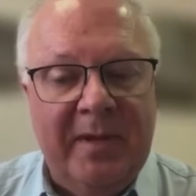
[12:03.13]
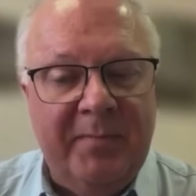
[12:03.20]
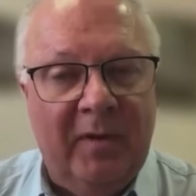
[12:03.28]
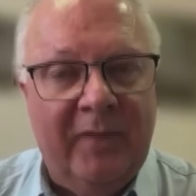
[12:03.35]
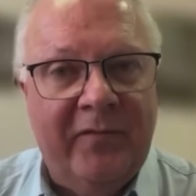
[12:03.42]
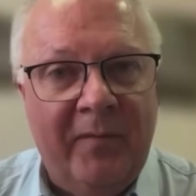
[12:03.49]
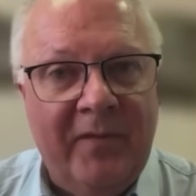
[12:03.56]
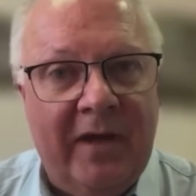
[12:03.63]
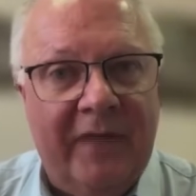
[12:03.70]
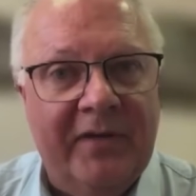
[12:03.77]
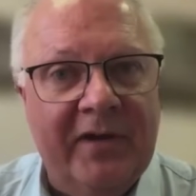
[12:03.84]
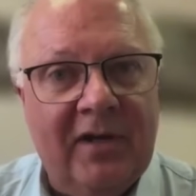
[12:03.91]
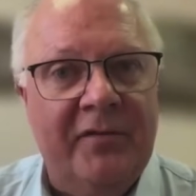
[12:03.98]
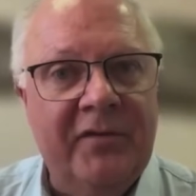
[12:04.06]
people from the
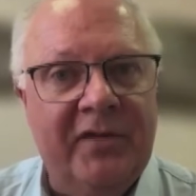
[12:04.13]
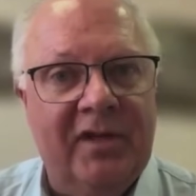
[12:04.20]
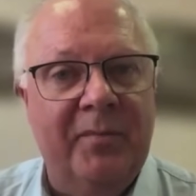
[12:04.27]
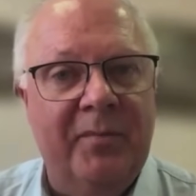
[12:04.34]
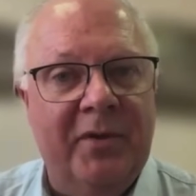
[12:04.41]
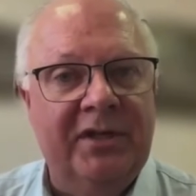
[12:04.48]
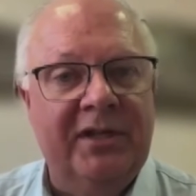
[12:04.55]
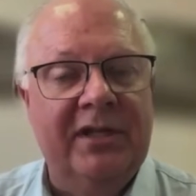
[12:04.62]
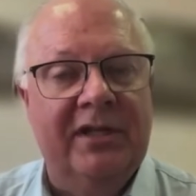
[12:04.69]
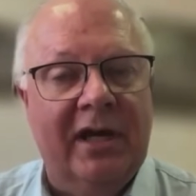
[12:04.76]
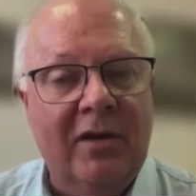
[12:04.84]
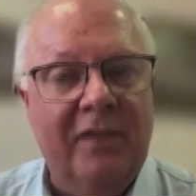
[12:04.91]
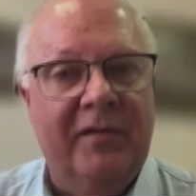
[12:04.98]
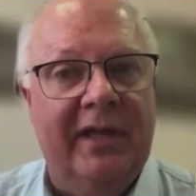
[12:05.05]
Afrikaner community
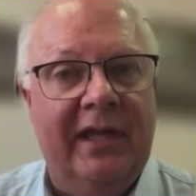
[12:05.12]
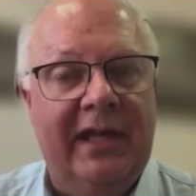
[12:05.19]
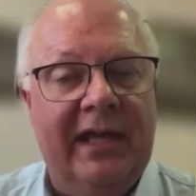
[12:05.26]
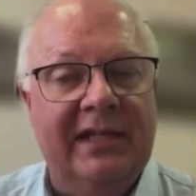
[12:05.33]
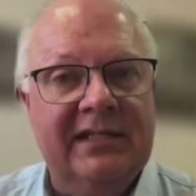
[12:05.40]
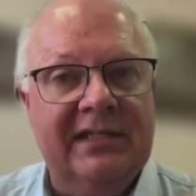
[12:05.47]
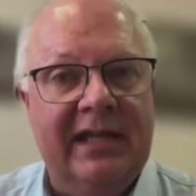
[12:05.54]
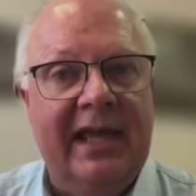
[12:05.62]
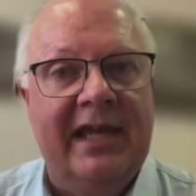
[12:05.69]
go there and say,